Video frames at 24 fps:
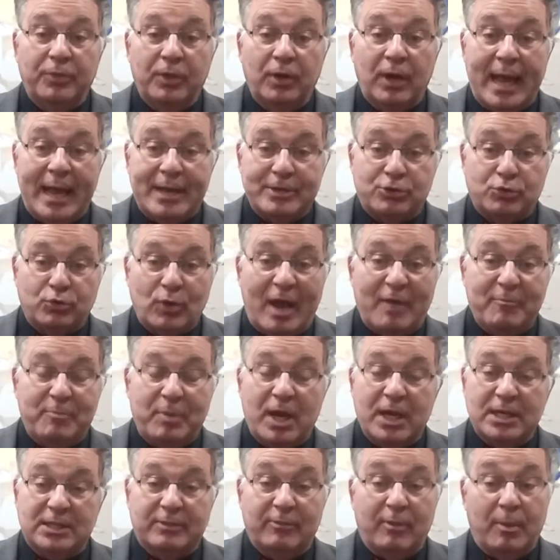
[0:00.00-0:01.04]
the last drive
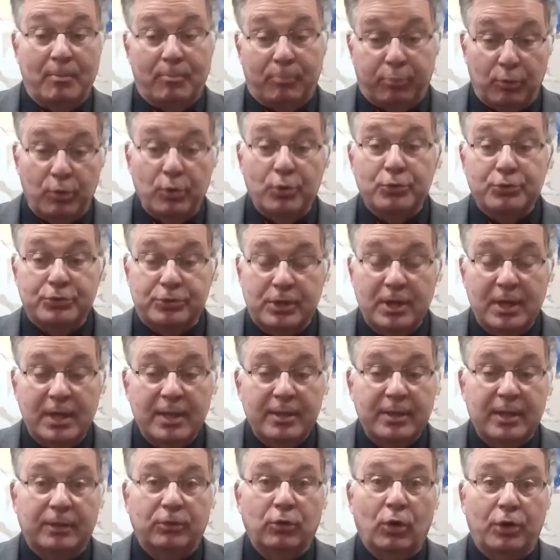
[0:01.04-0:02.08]
because of a bruise
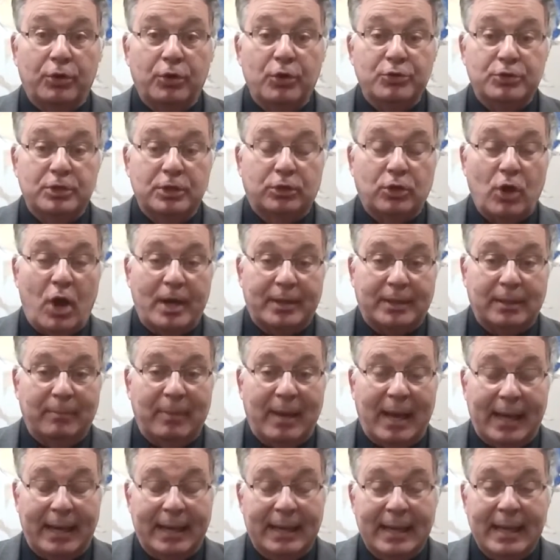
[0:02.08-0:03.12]
that Narduzzi talked
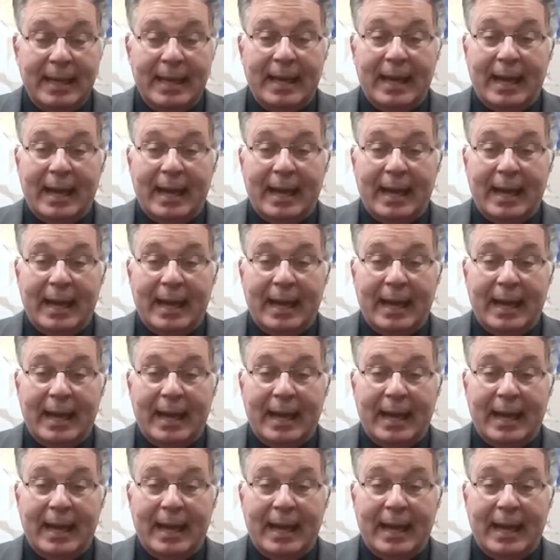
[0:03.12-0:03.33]
about.